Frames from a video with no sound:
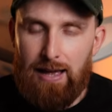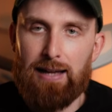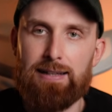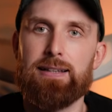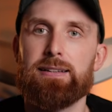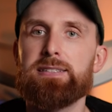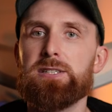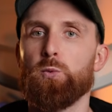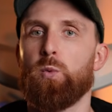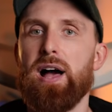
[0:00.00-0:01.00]
Again, this
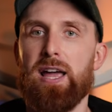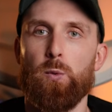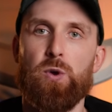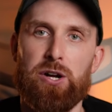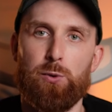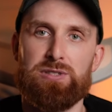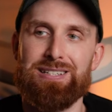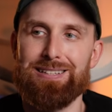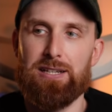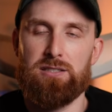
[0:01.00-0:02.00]
is why we are
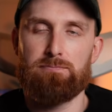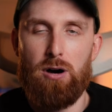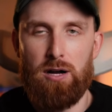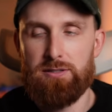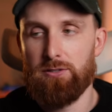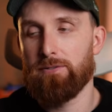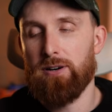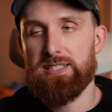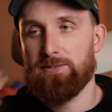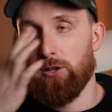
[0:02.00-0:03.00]
using these bots. So
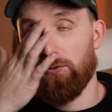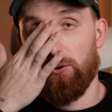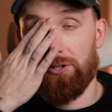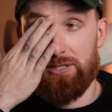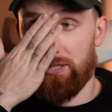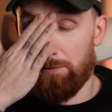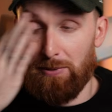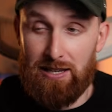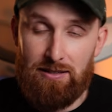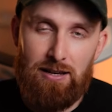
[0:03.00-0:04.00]
first of all, of course,
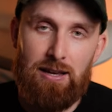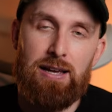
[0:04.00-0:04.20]
speed.